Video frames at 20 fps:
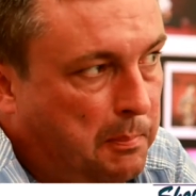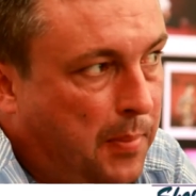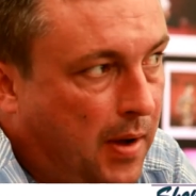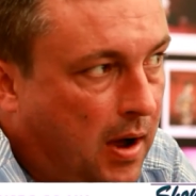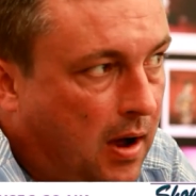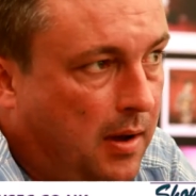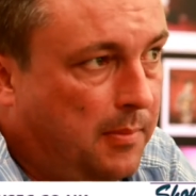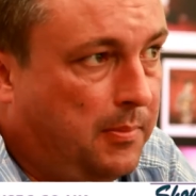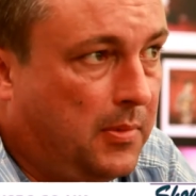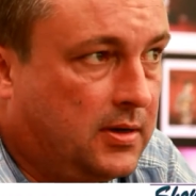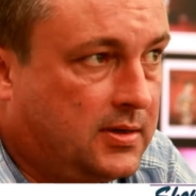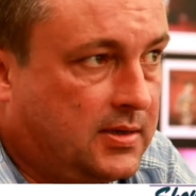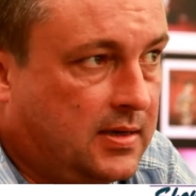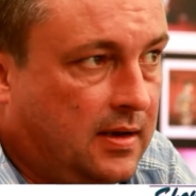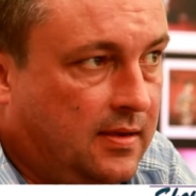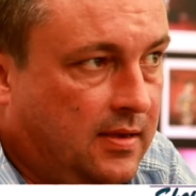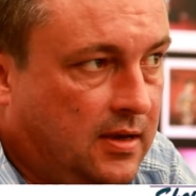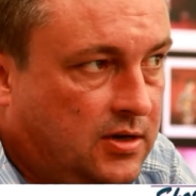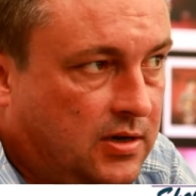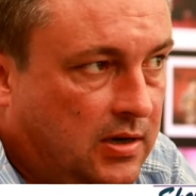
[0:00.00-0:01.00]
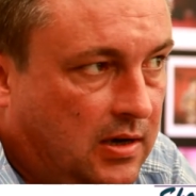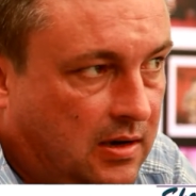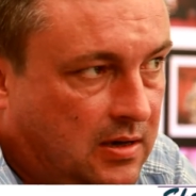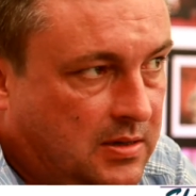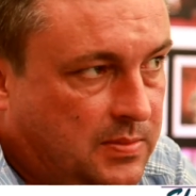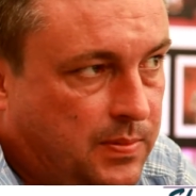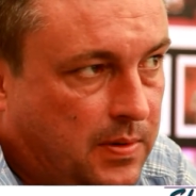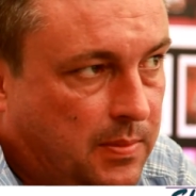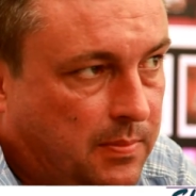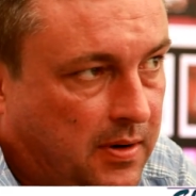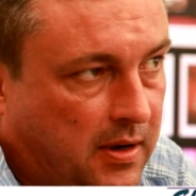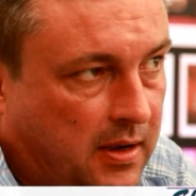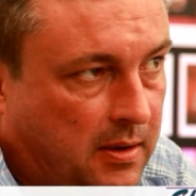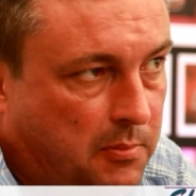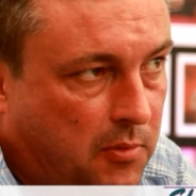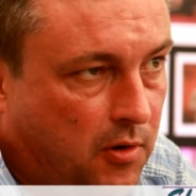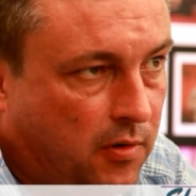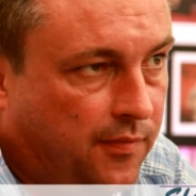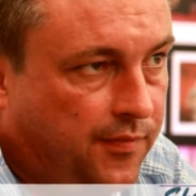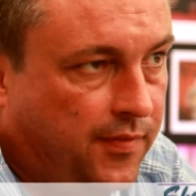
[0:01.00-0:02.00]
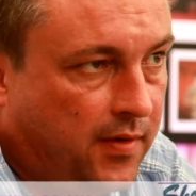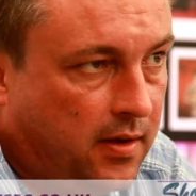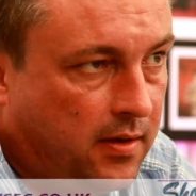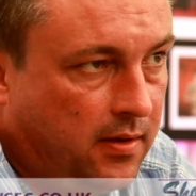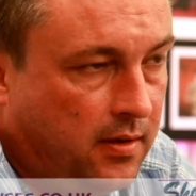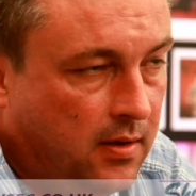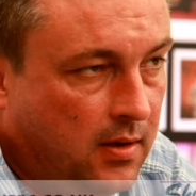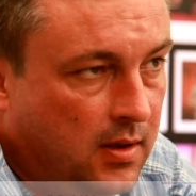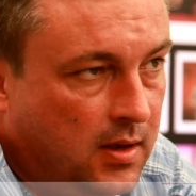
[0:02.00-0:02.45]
but I must say this year is probably more of a